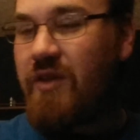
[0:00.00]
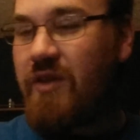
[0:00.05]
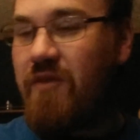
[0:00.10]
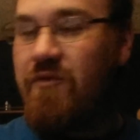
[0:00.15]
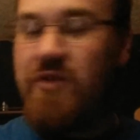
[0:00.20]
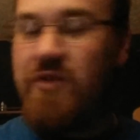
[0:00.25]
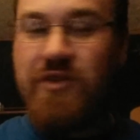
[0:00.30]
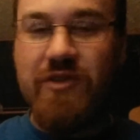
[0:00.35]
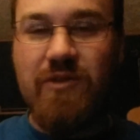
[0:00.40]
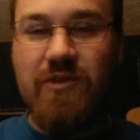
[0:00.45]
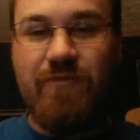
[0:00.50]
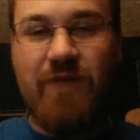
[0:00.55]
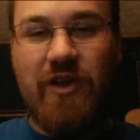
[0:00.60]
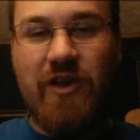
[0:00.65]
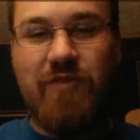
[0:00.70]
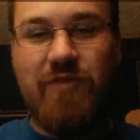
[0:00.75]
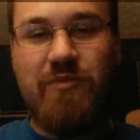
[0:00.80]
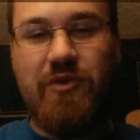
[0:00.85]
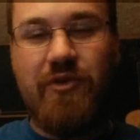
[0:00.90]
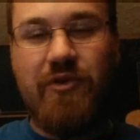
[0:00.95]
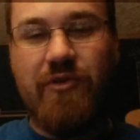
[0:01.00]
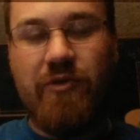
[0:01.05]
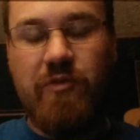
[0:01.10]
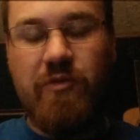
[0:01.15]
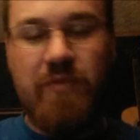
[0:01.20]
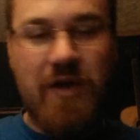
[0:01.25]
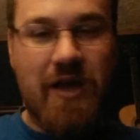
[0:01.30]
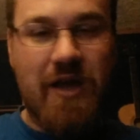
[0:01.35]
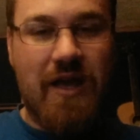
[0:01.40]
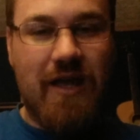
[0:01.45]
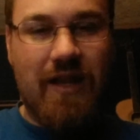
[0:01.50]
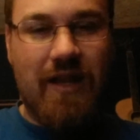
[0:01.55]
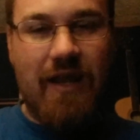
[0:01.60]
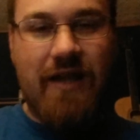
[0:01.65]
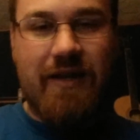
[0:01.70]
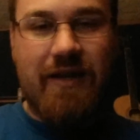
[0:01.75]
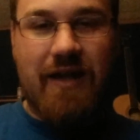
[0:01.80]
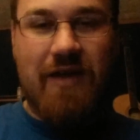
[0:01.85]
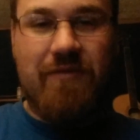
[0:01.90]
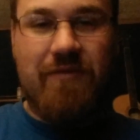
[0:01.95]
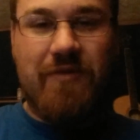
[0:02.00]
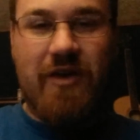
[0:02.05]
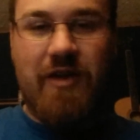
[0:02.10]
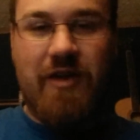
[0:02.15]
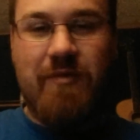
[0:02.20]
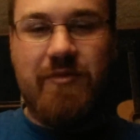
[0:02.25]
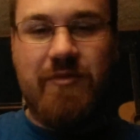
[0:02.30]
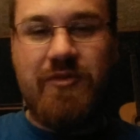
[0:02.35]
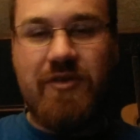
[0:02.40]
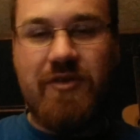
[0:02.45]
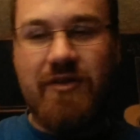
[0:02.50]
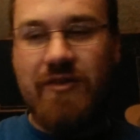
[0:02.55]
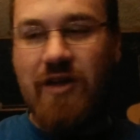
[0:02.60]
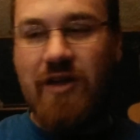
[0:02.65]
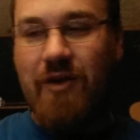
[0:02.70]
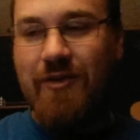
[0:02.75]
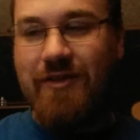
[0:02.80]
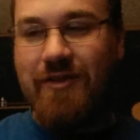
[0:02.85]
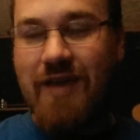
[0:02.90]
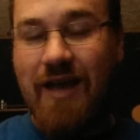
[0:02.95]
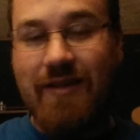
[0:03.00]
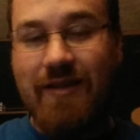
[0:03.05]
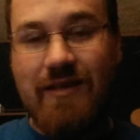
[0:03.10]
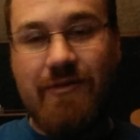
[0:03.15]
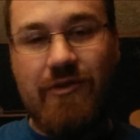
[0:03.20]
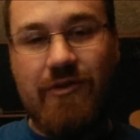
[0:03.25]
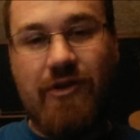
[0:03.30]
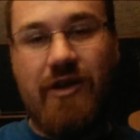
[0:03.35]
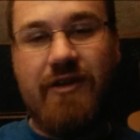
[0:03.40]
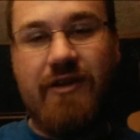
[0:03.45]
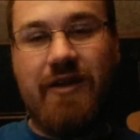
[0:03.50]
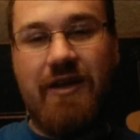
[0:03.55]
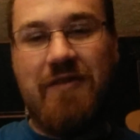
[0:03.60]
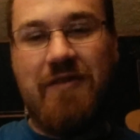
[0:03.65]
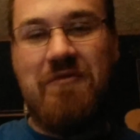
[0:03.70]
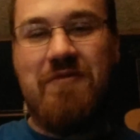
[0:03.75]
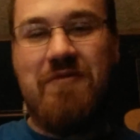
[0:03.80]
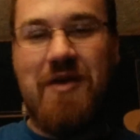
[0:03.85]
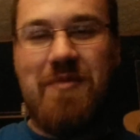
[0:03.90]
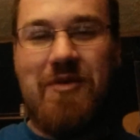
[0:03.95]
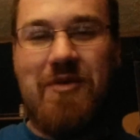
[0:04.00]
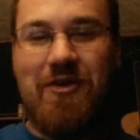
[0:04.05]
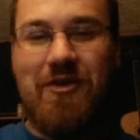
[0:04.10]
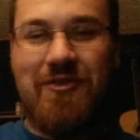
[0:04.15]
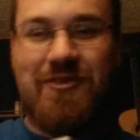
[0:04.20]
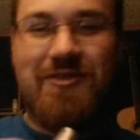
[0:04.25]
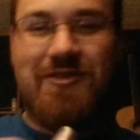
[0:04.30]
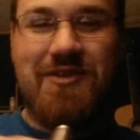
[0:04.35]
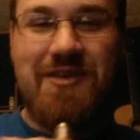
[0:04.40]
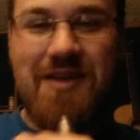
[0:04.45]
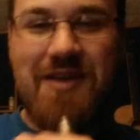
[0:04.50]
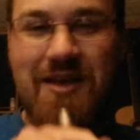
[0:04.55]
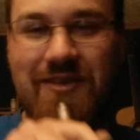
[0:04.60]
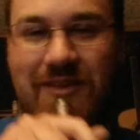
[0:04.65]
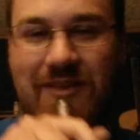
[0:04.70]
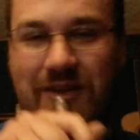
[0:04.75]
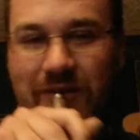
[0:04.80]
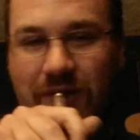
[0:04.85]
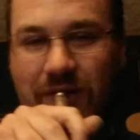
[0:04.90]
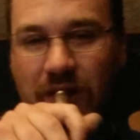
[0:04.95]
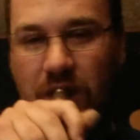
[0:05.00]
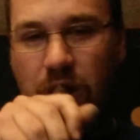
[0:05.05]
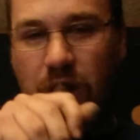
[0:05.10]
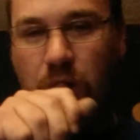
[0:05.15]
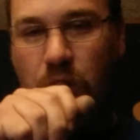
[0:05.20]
Visit the Facebook group, Late Night Vapes. And as always, guys, have a great day. Vape on. See you guys later.